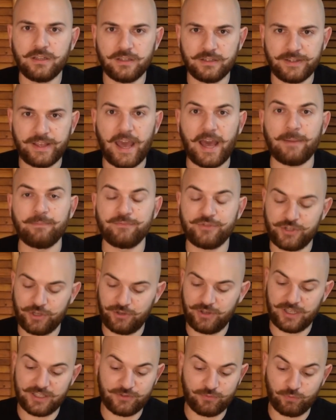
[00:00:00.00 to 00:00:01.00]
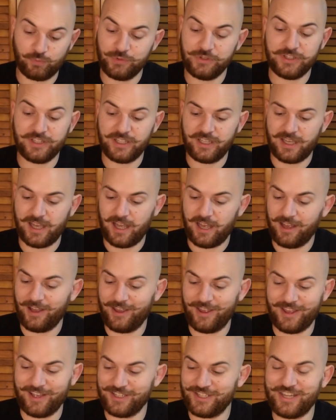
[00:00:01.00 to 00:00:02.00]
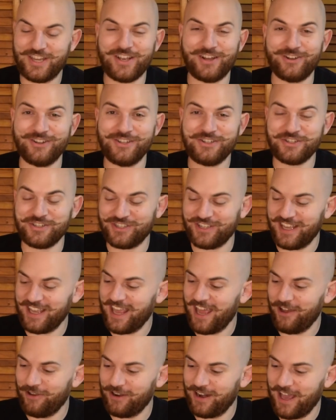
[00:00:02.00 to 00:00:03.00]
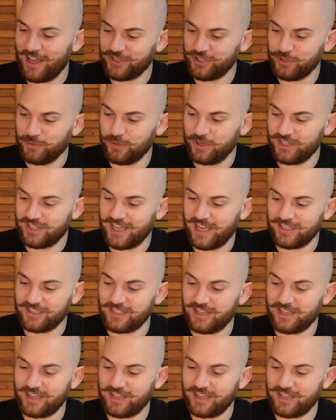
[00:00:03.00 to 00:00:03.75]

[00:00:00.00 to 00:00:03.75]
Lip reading: Yeah, so that's really that's so interesting how it actually worked out.